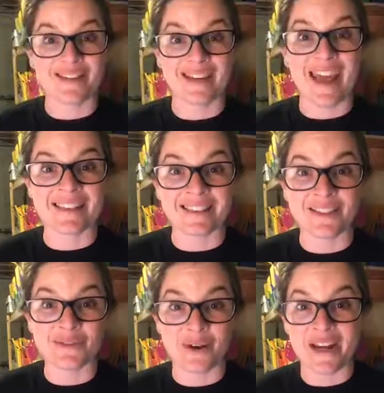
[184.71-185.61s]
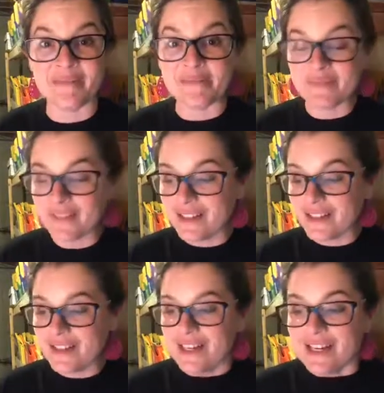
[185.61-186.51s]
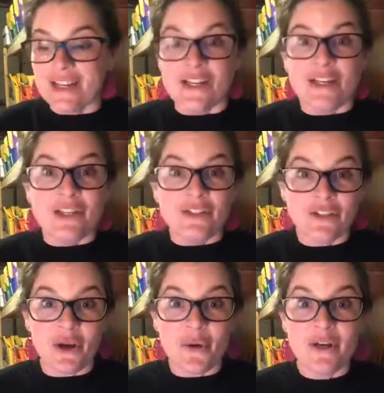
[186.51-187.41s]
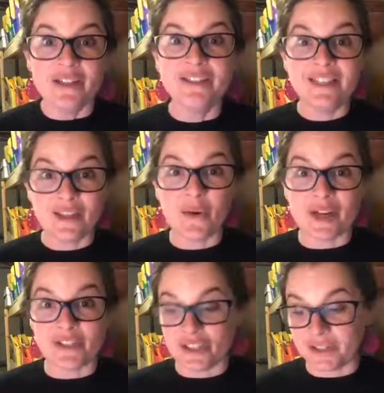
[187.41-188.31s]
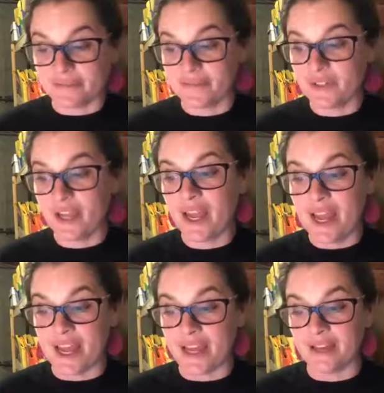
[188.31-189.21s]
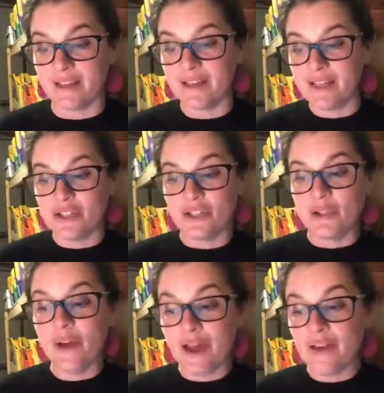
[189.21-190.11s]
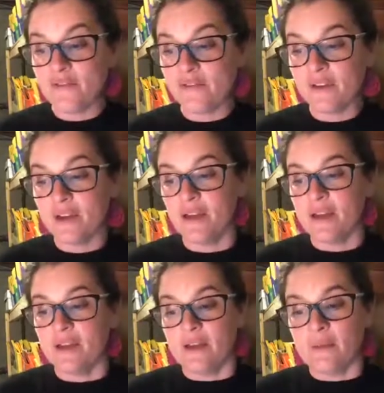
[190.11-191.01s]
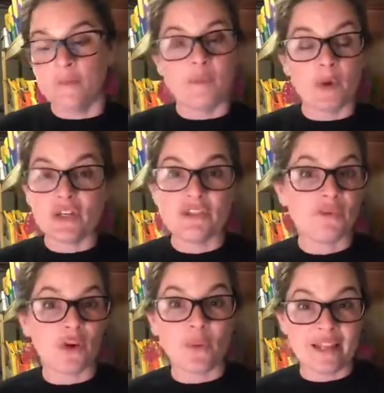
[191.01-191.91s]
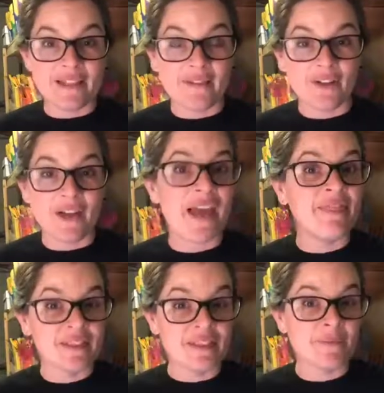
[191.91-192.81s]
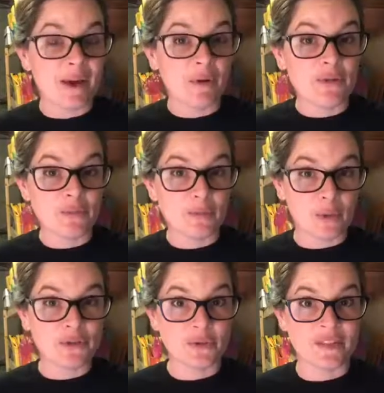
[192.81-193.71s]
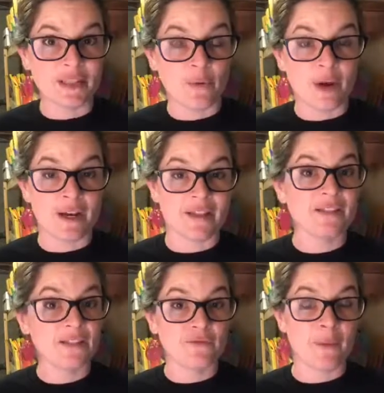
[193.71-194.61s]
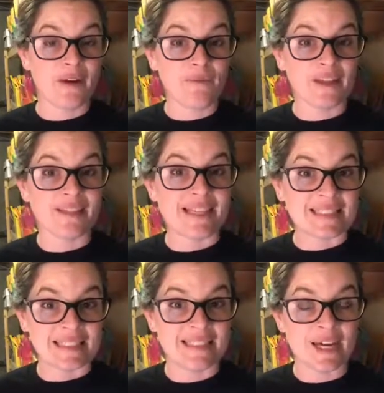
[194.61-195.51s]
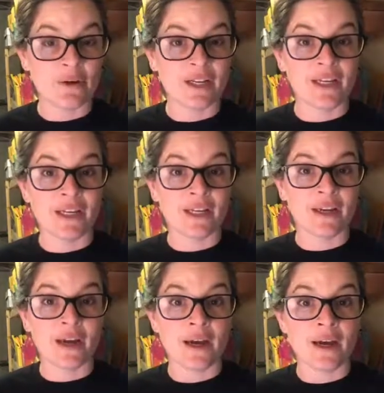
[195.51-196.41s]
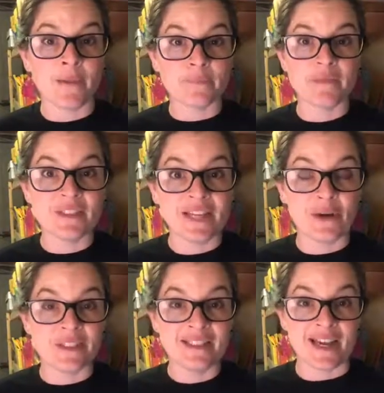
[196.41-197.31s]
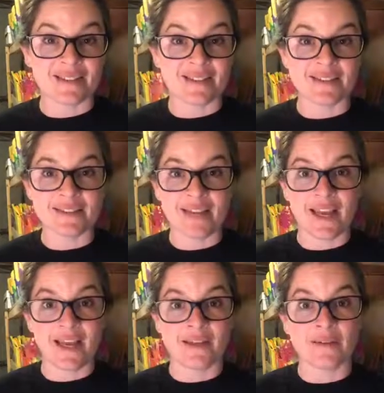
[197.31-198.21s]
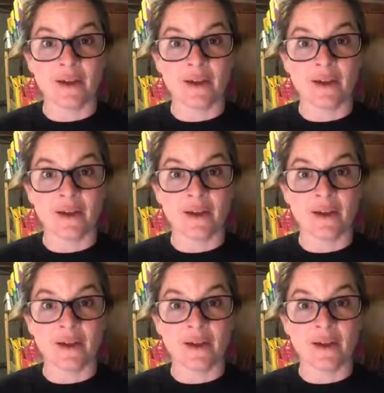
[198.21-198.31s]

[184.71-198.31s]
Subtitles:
and assets, right? So to the question, hey, do you have books for grade level? And this is my most recent one, and this is for my friend Leslie down in Texas. And